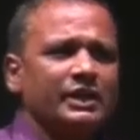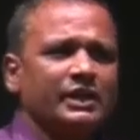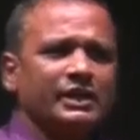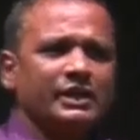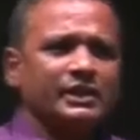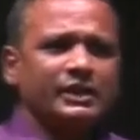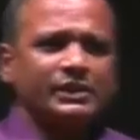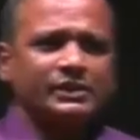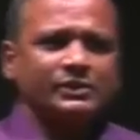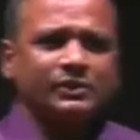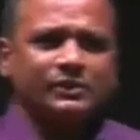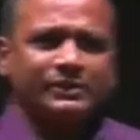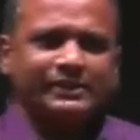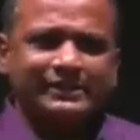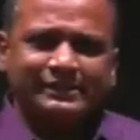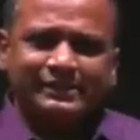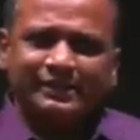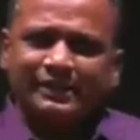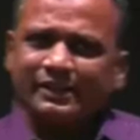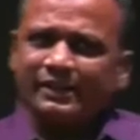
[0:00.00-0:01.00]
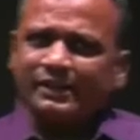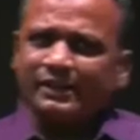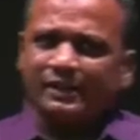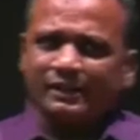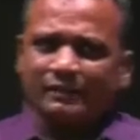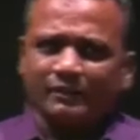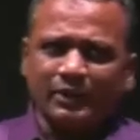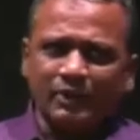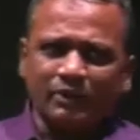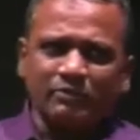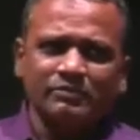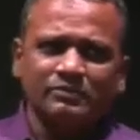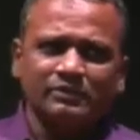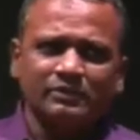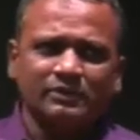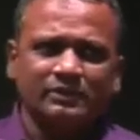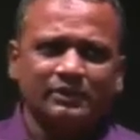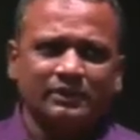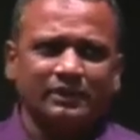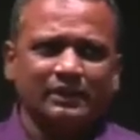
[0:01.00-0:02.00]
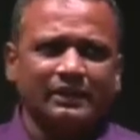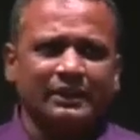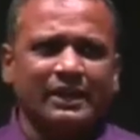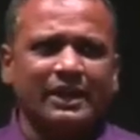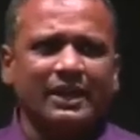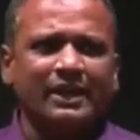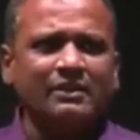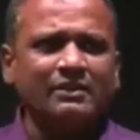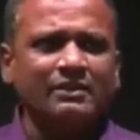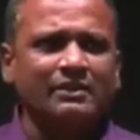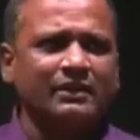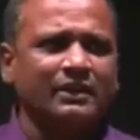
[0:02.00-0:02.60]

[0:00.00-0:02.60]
so this video, gear